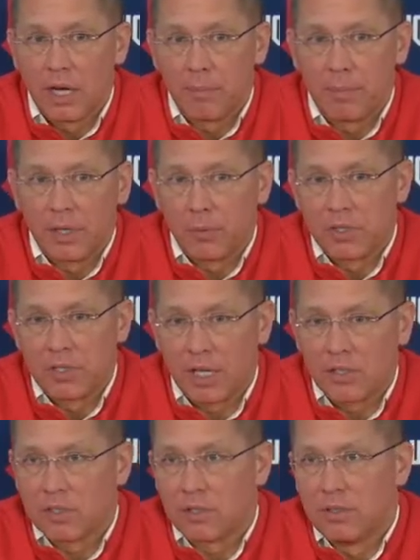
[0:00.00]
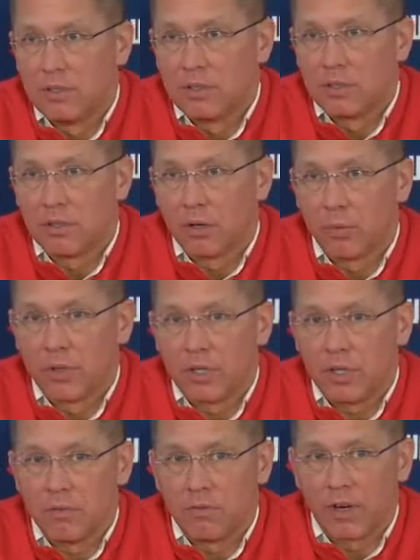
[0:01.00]
but it was tested,
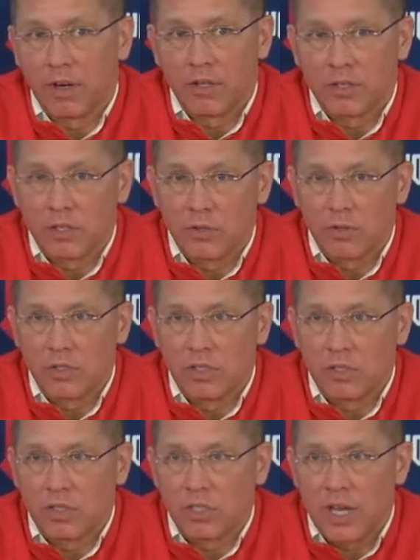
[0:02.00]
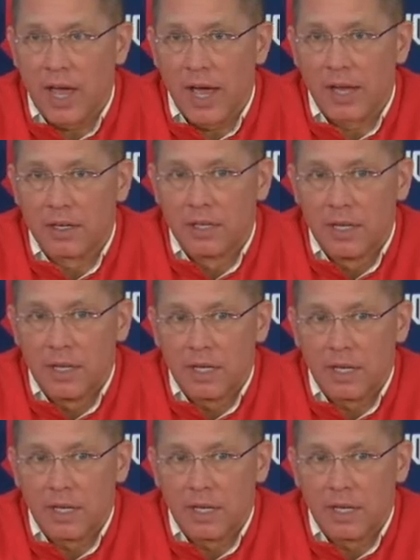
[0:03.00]
with the various injuries that she's had